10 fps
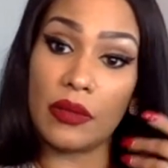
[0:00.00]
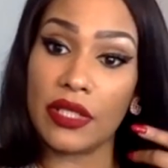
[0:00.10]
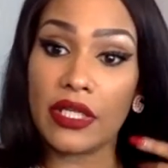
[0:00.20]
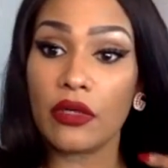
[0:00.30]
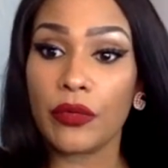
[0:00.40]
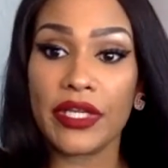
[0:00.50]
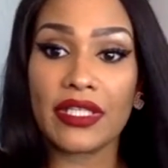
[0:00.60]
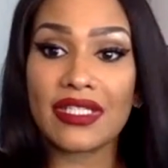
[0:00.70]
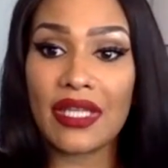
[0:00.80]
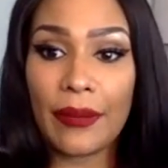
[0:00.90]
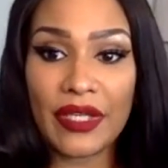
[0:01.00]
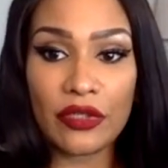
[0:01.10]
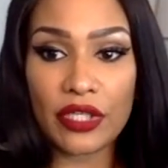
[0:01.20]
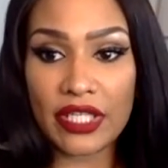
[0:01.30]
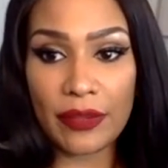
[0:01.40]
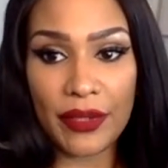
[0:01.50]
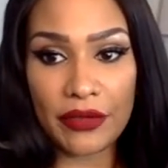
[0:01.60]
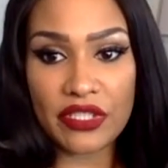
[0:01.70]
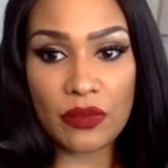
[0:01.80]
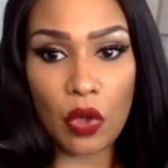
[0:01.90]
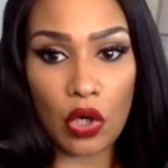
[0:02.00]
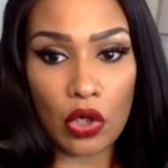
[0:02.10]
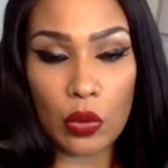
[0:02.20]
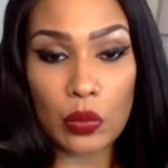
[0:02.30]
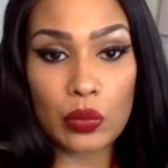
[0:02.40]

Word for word: Getting a ring does not mean you're going to get married tomorrow.